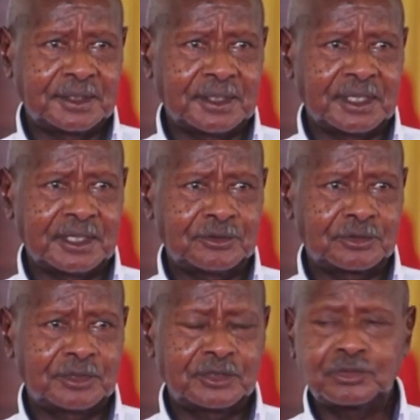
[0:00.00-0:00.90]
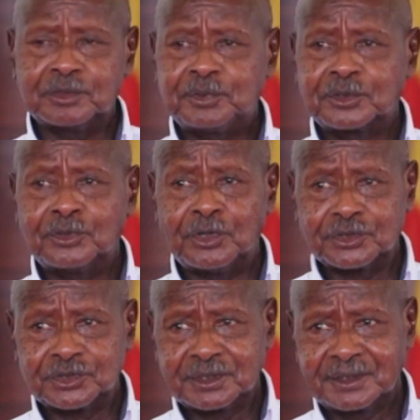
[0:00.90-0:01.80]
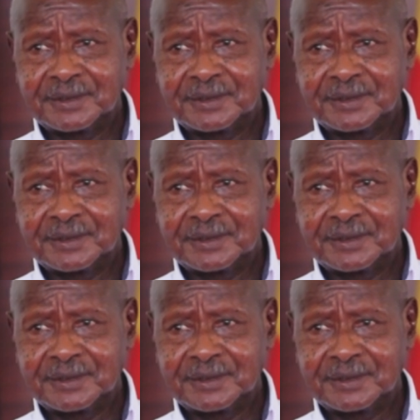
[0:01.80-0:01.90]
uh, I don't want to repeat those.